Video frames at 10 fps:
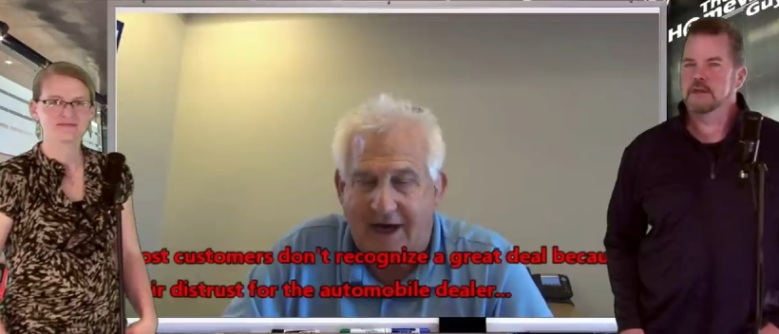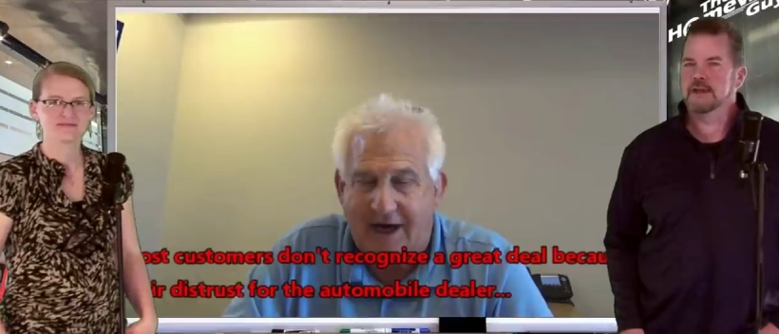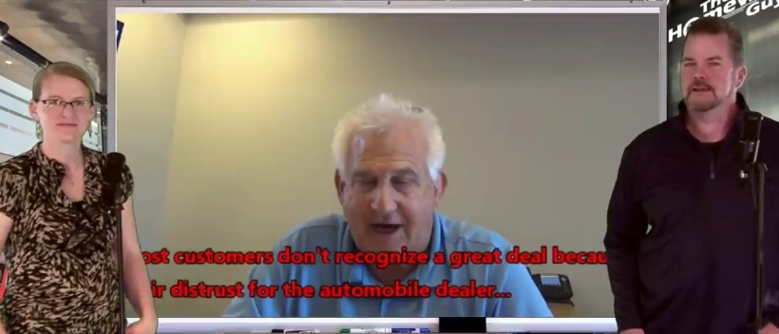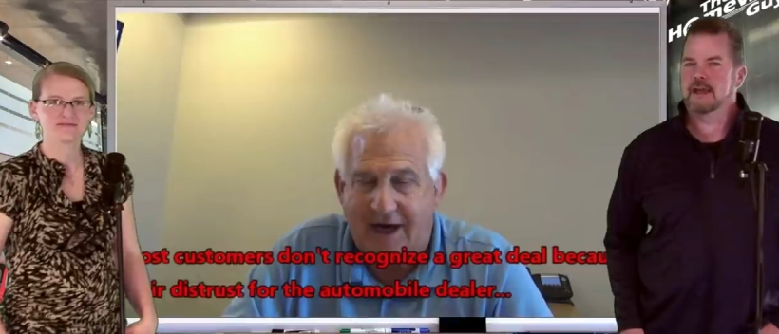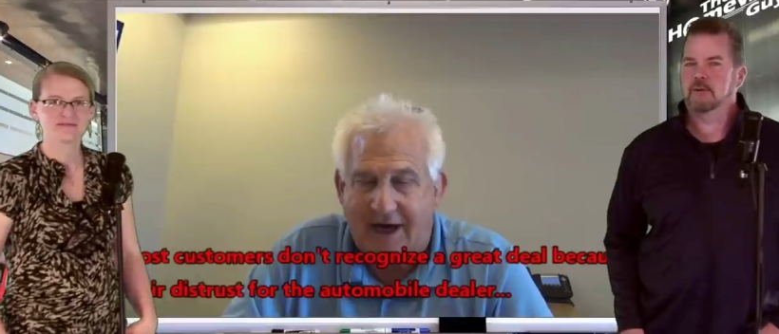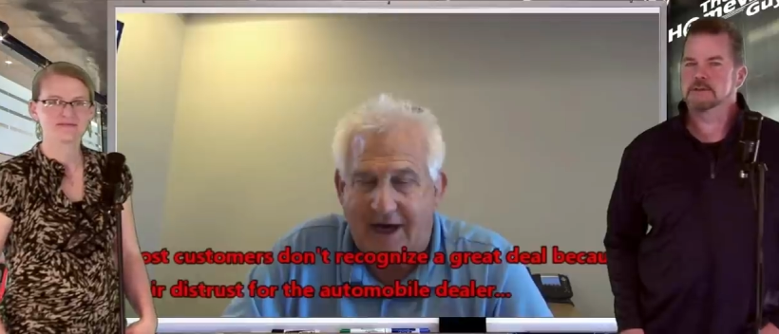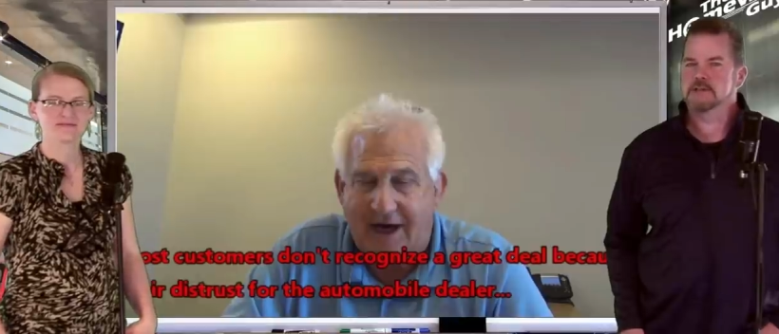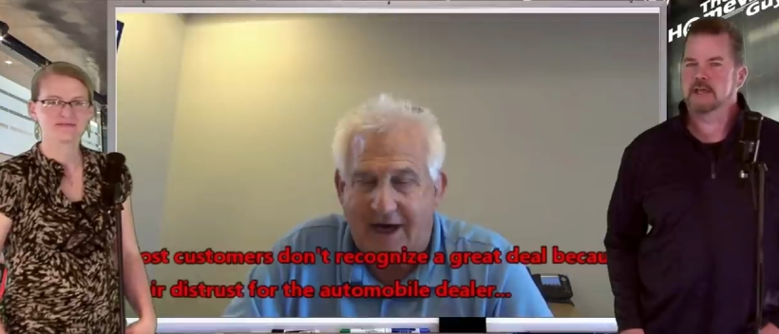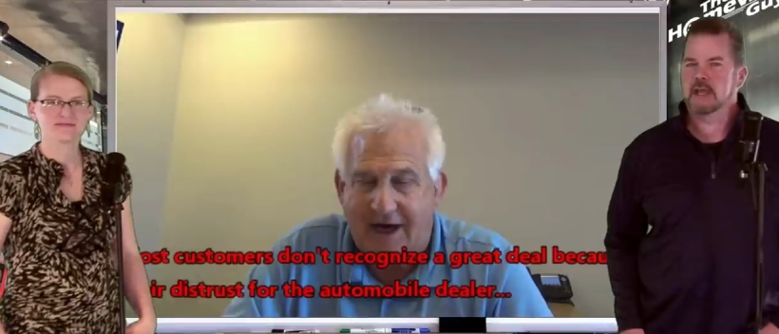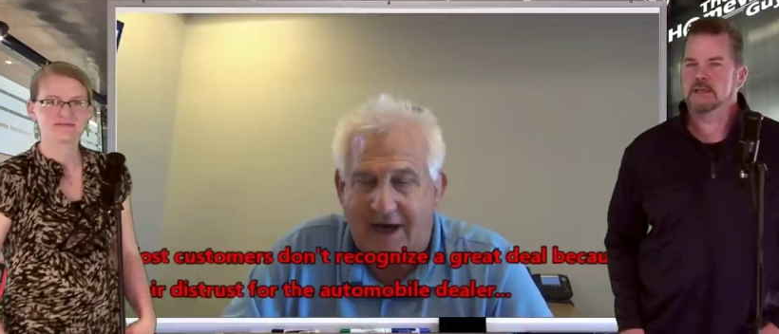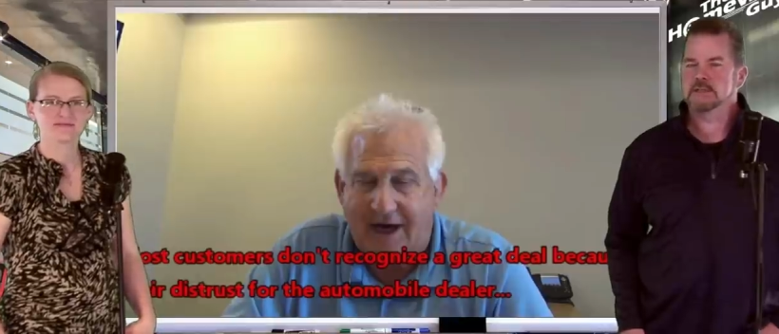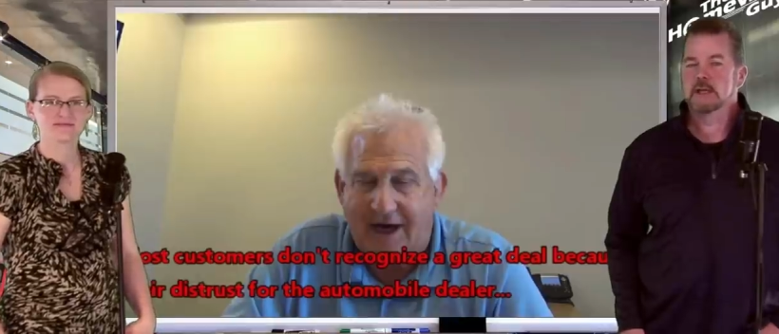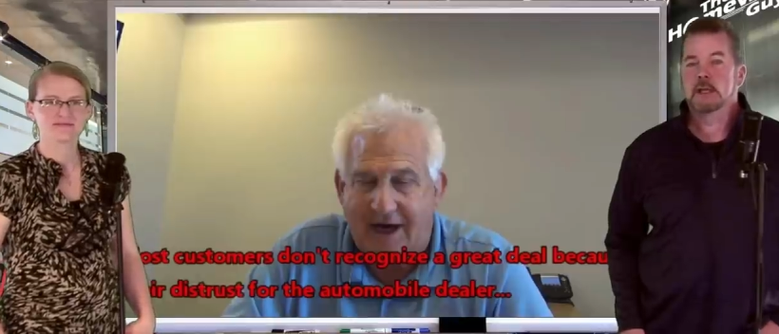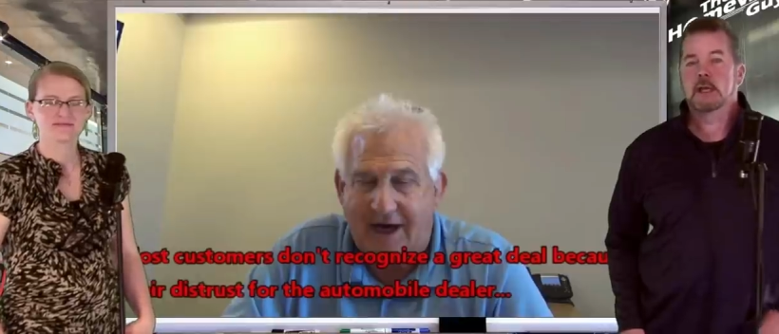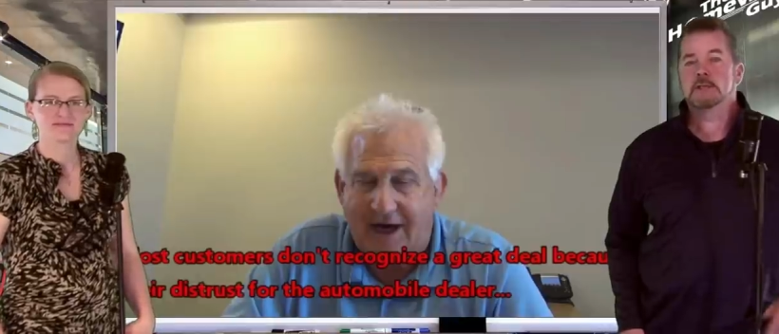Speaker 1: think that was the case.
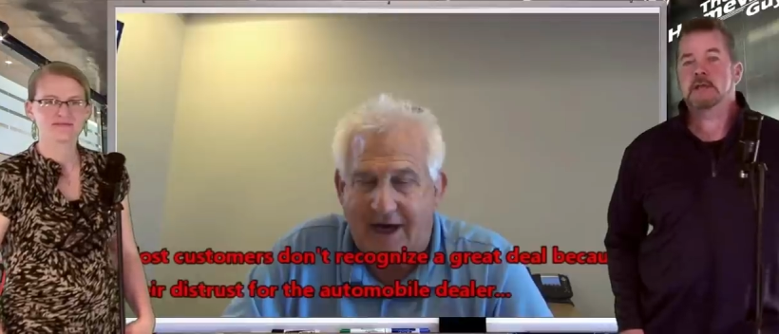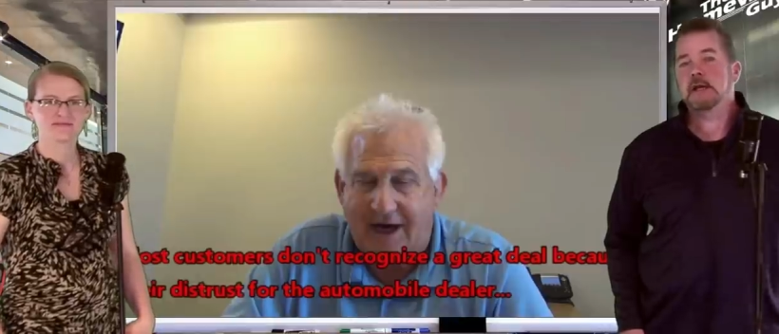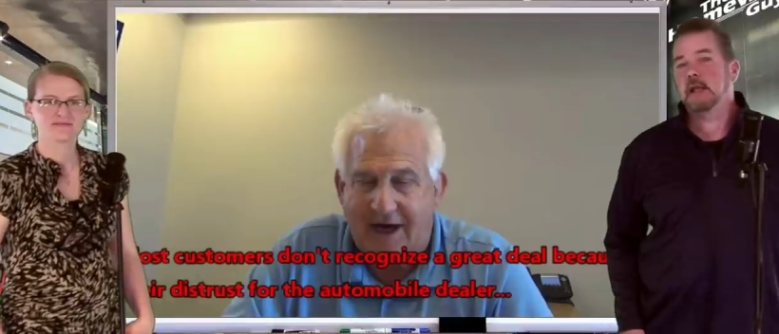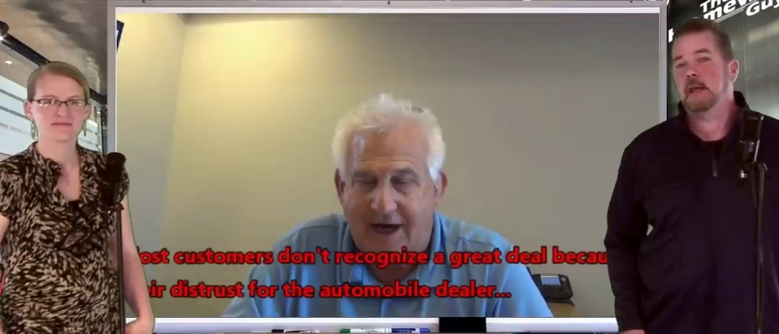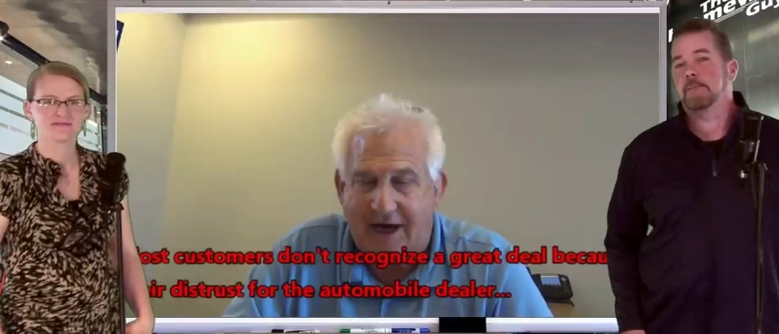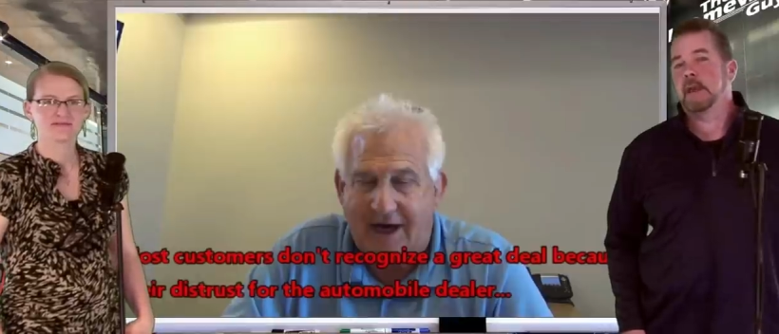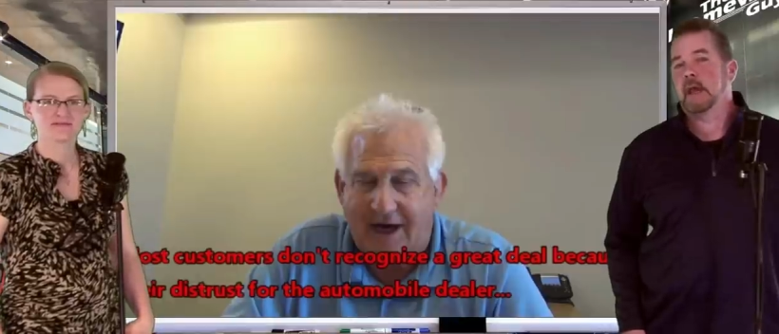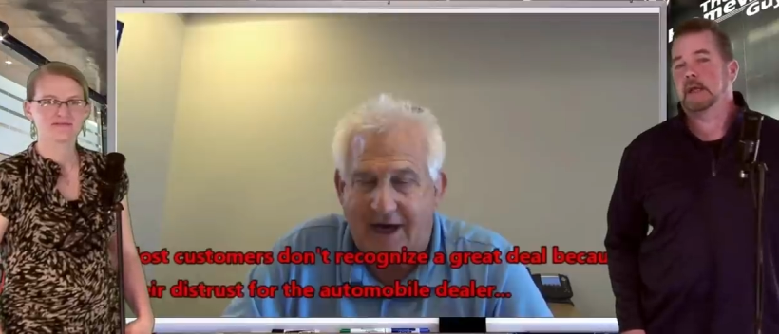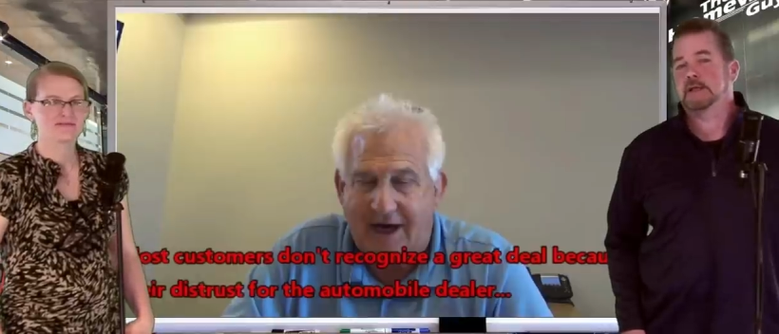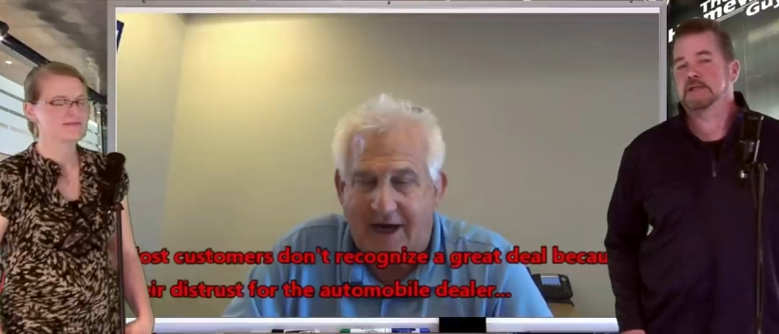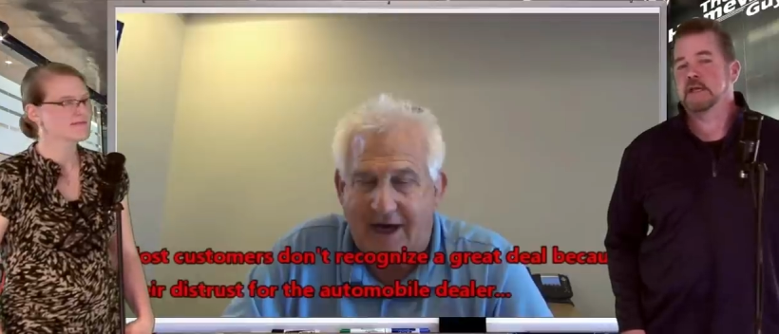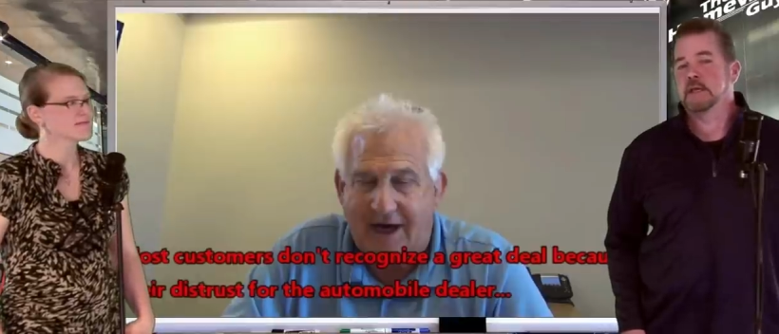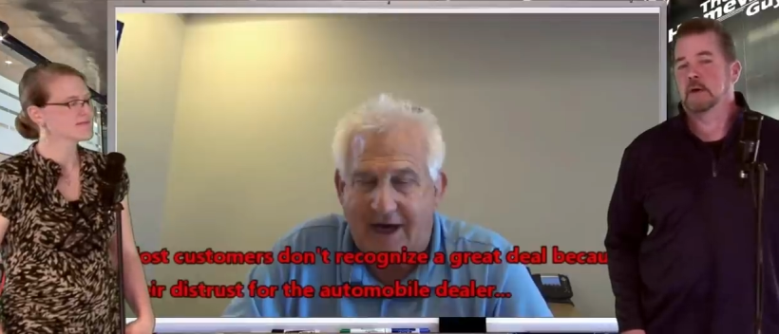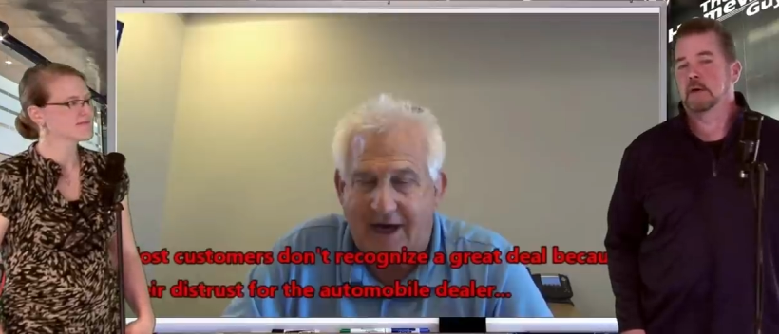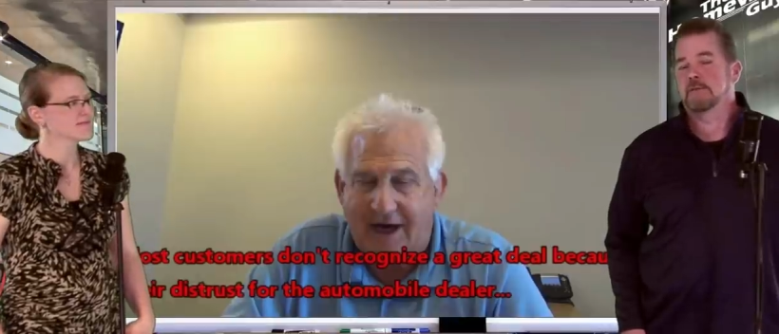It's kind of like being at a
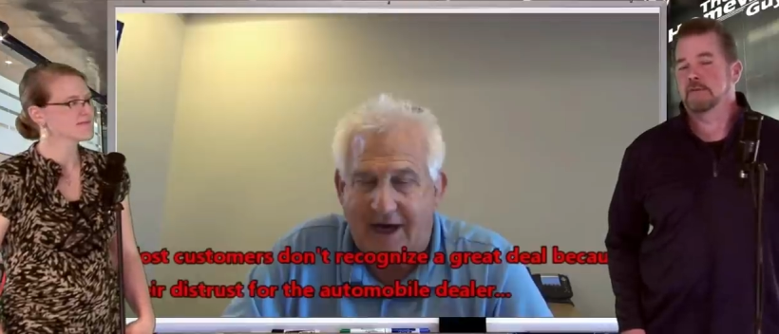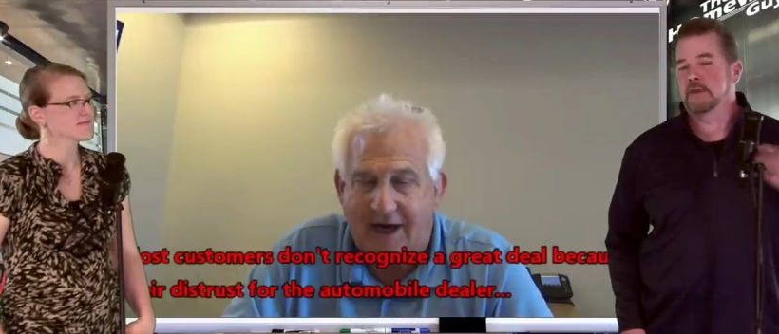casino. If you